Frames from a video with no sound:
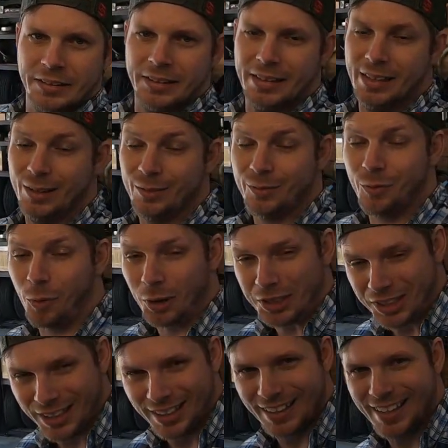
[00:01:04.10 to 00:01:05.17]
And
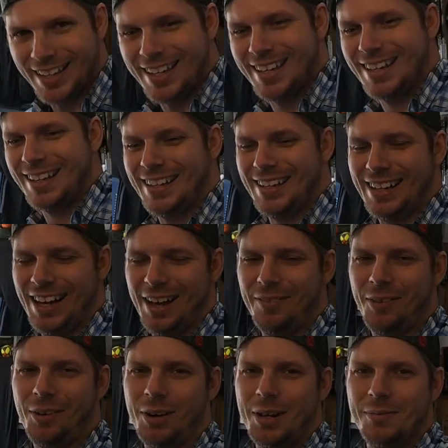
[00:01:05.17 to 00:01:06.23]
unfortunately, I've
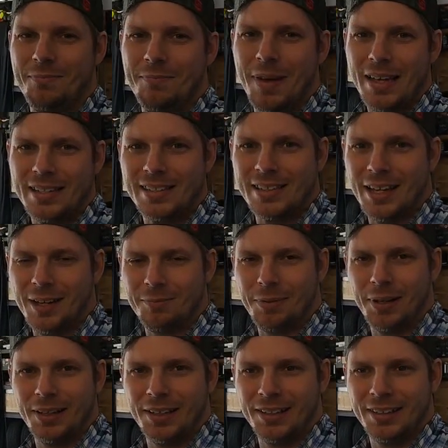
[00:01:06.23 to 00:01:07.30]
already messed
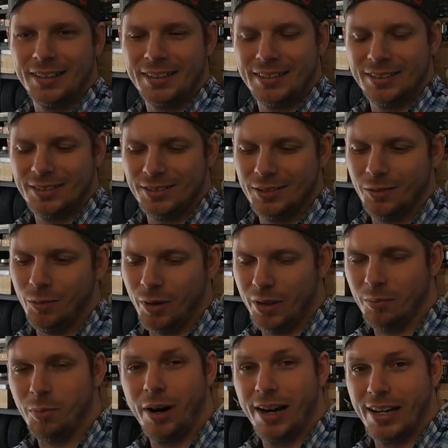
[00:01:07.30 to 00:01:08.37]
up one of
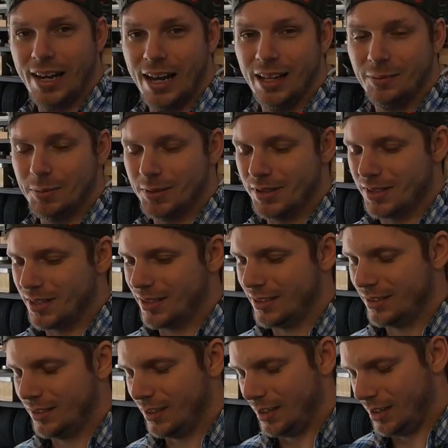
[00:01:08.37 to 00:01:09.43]
the brake calipers.
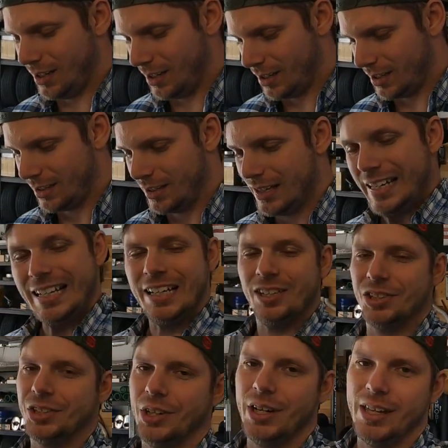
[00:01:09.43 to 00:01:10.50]
Uh, I'll
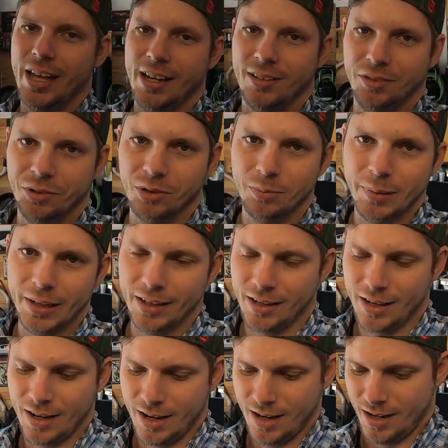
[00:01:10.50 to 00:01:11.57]
show you that in a little bit,
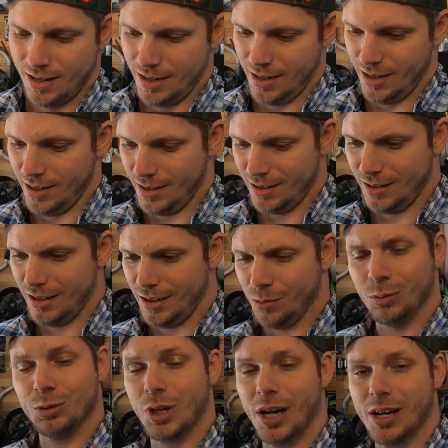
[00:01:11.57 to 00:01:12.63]
and uh,
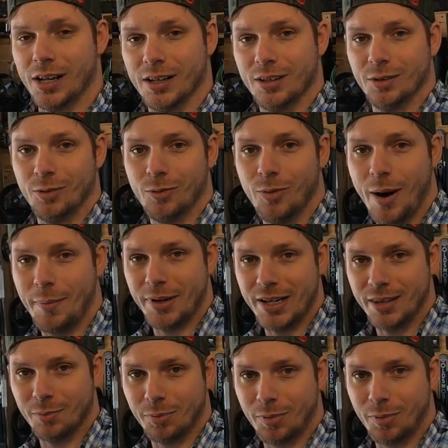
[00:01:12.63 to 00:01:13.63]
we'll try to remedy the